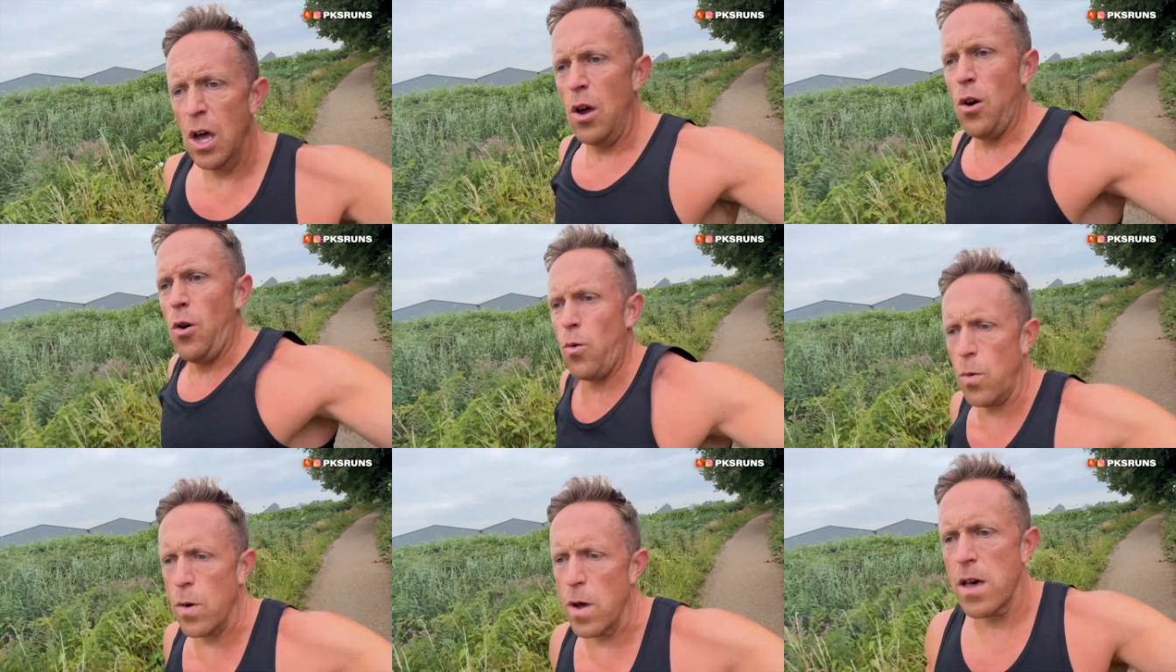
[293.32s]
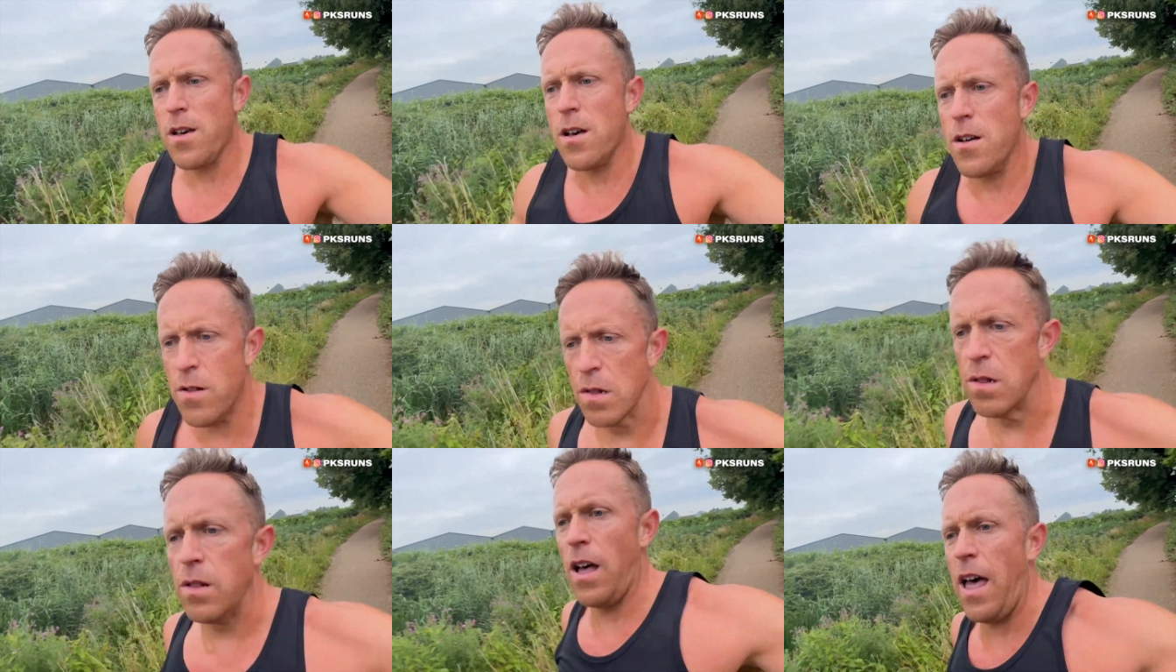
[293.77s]

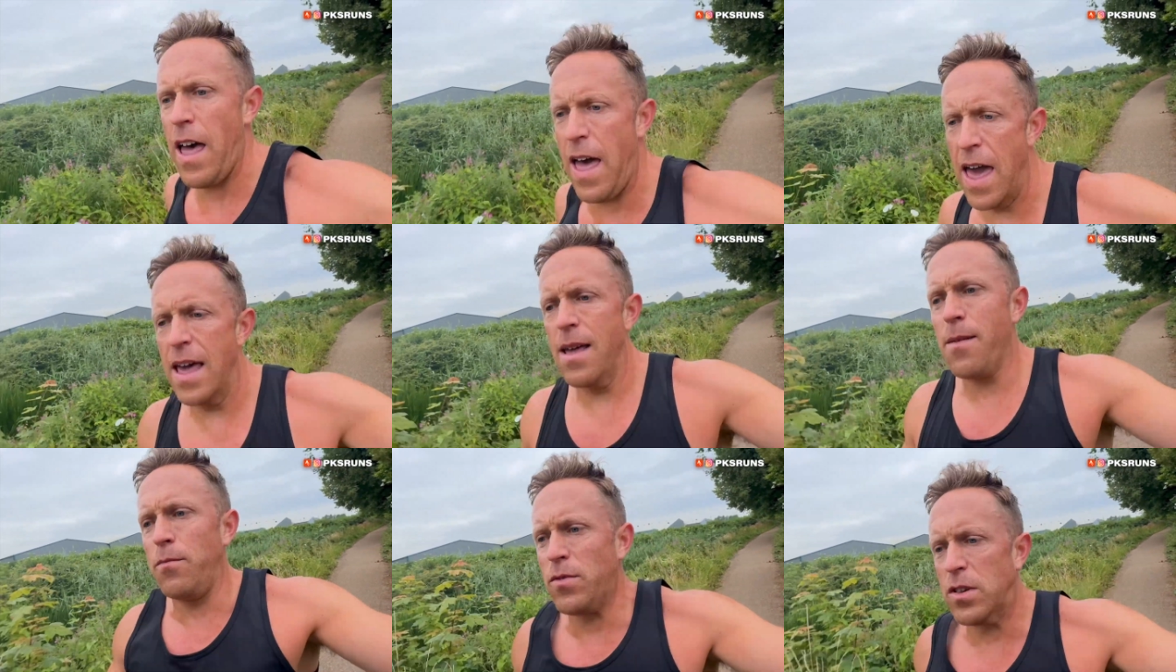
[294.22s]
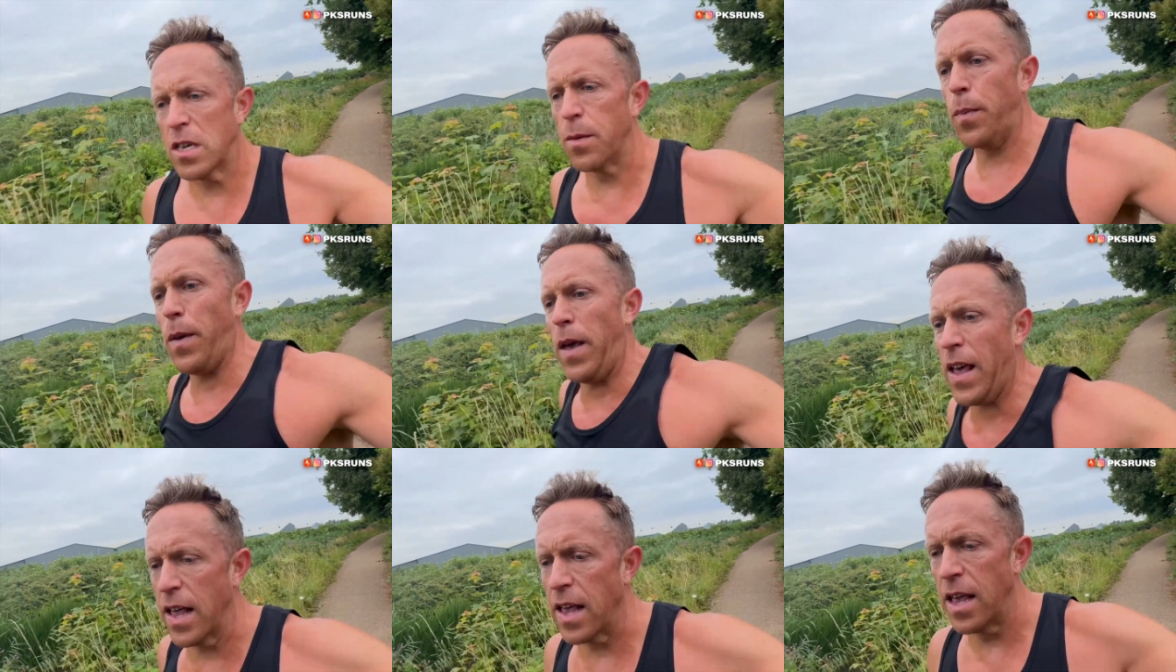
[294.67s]
will aim to
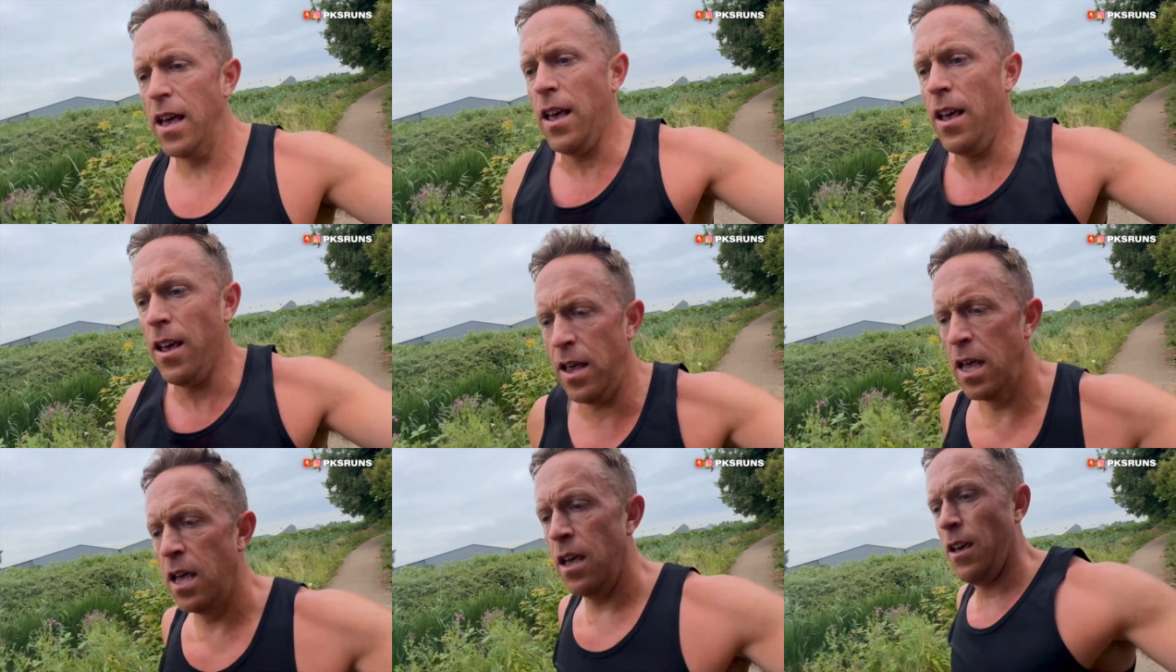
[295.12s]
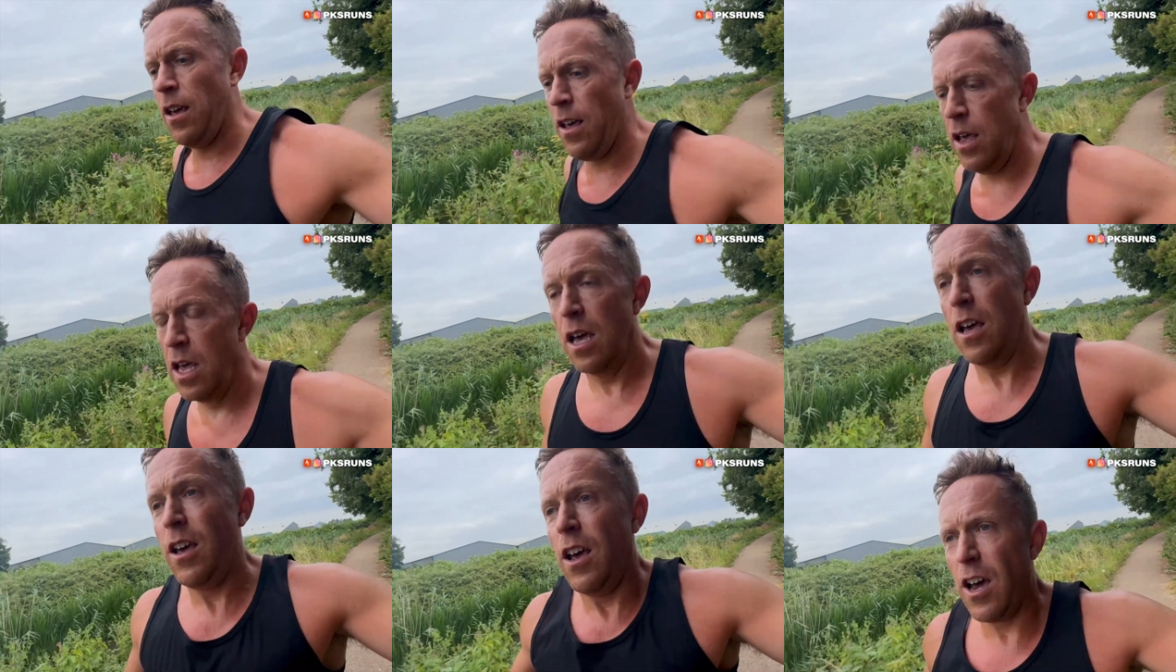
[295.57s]
be
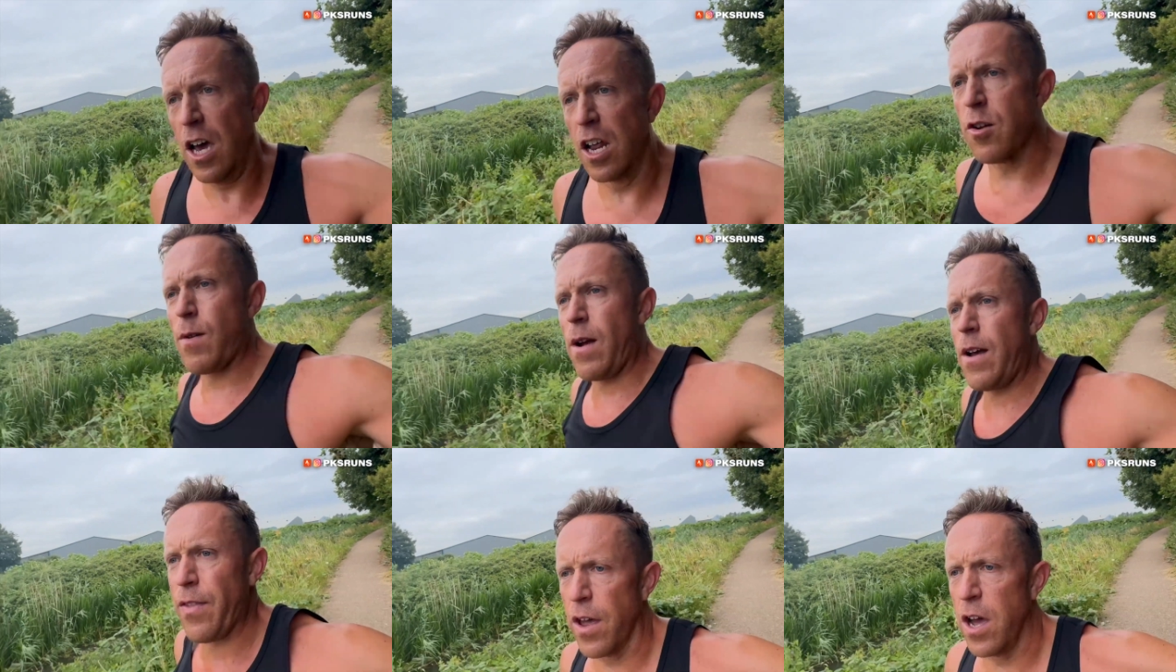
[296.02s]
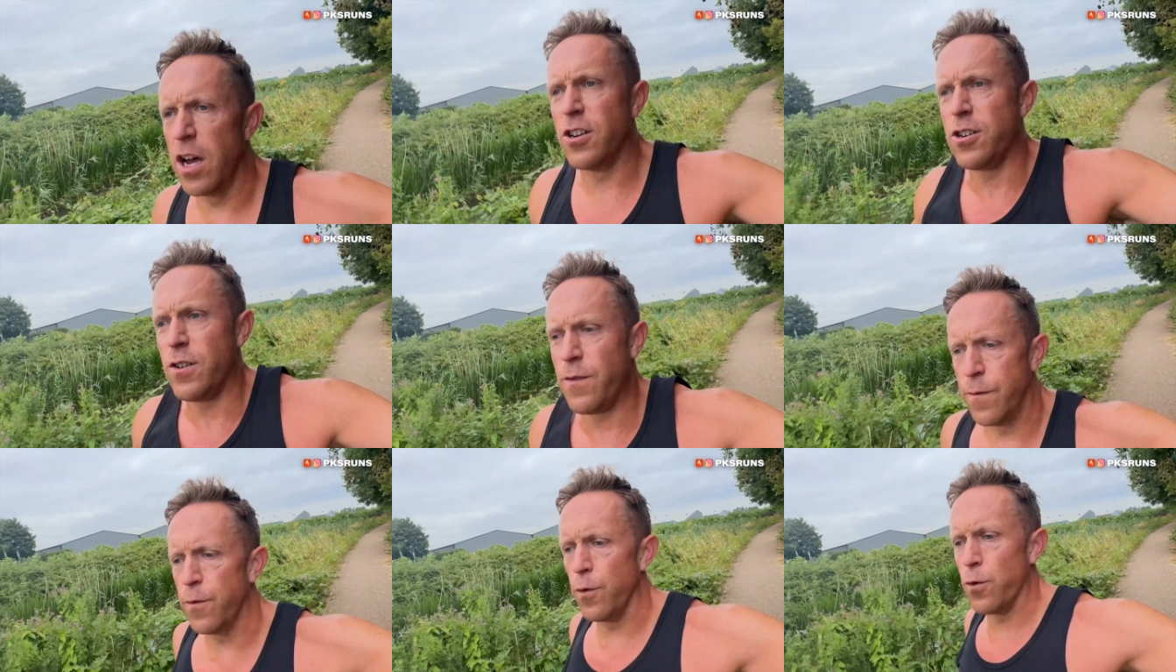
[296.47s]
at around the
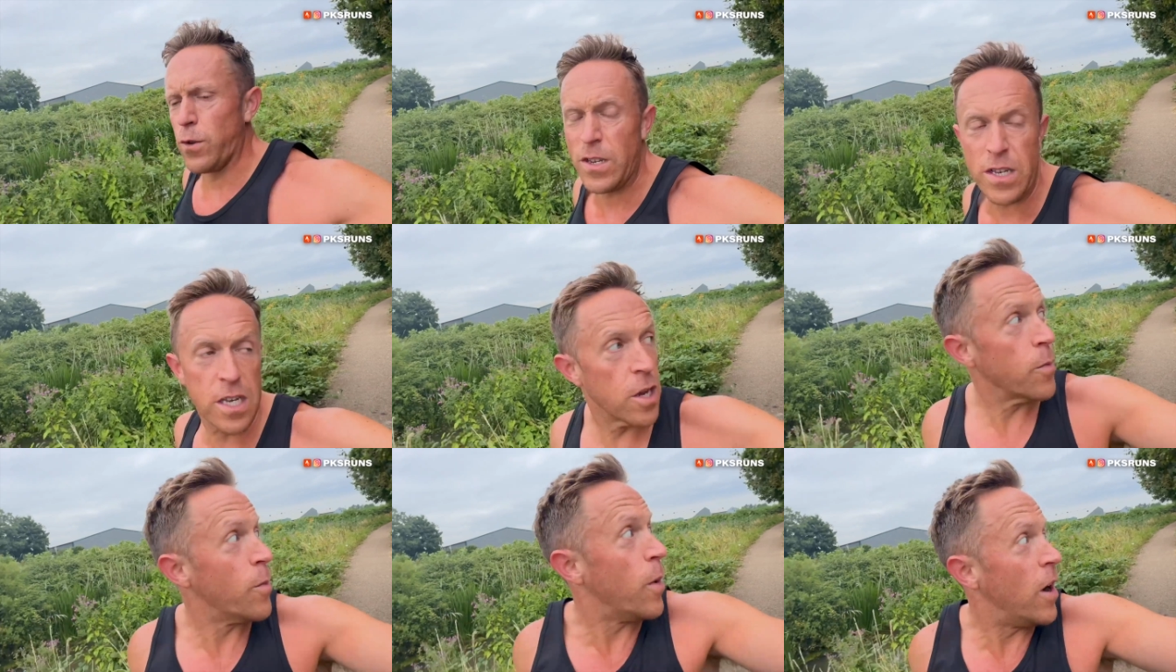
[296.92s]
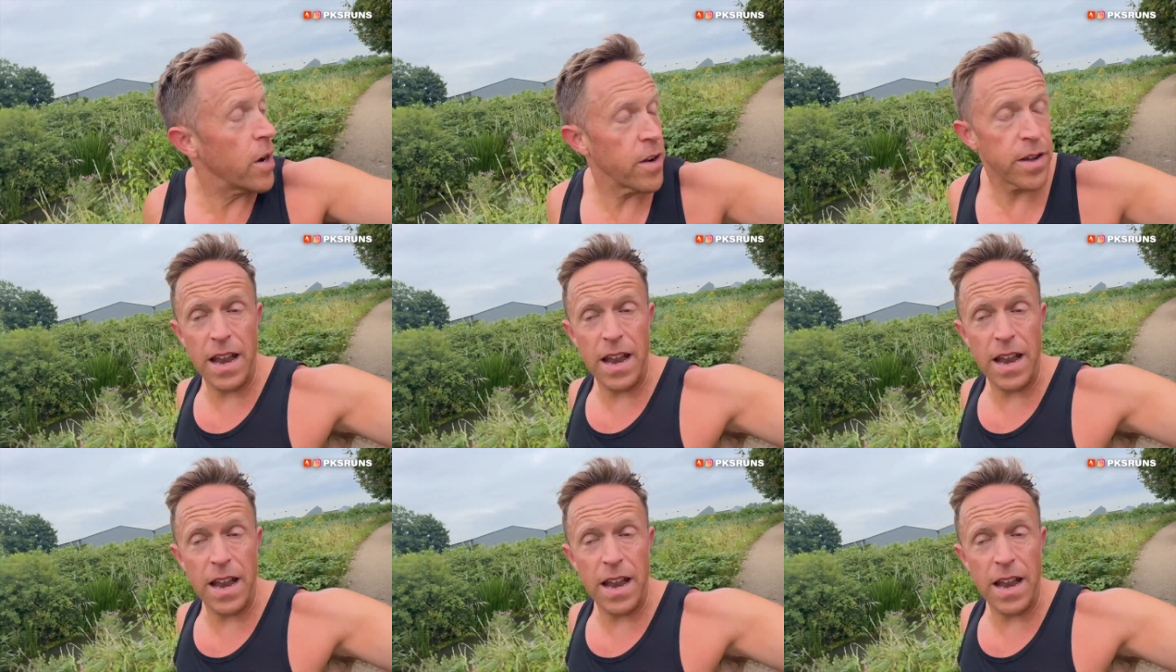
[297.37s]
142 mark.